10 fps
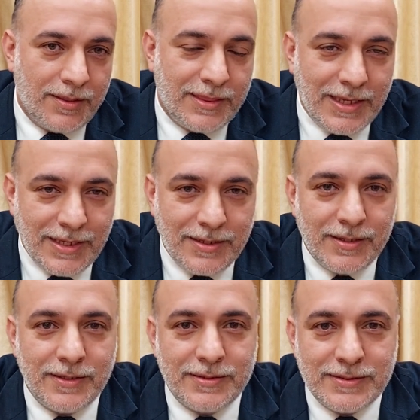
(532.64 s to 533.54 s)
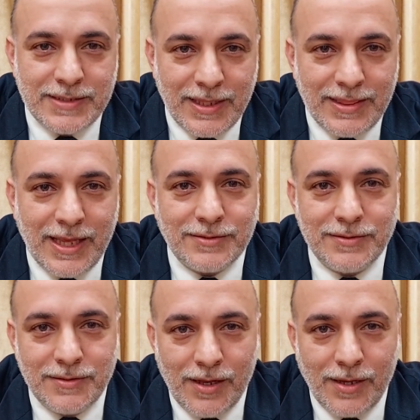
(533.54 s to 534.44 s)
Think
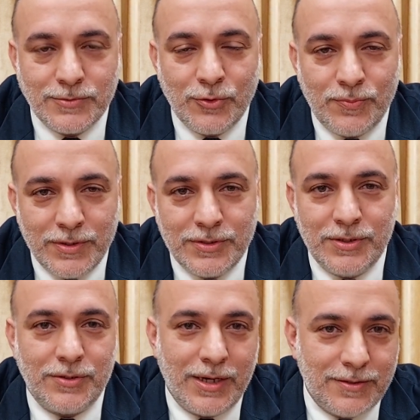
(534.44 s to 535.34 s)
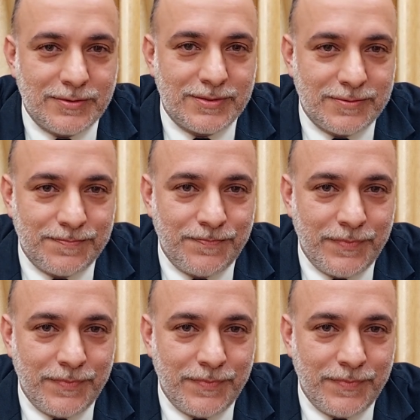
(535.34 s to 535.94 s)
10,000 times who bring to your house.